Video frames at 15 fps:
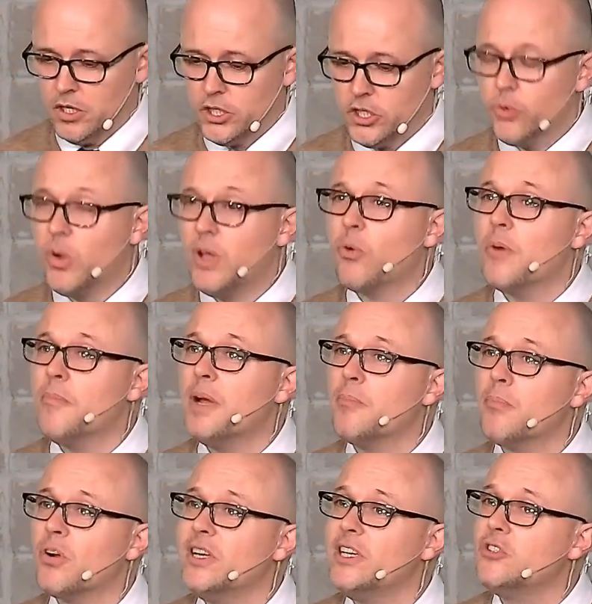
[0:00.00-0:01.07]
Do we
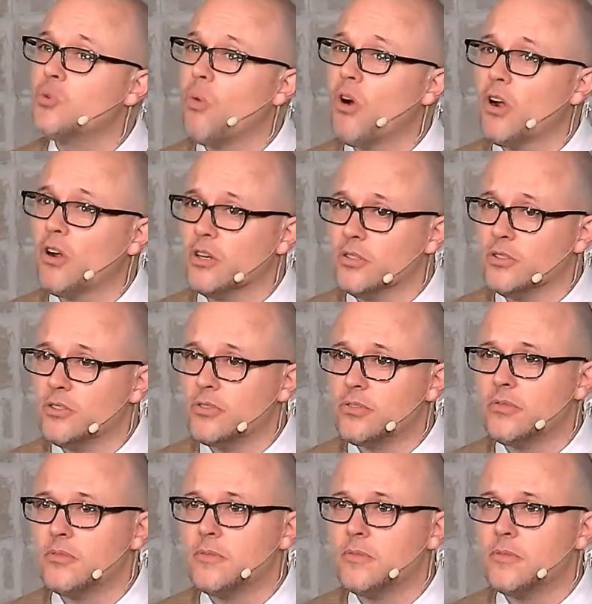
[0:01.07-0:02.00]
remember his words?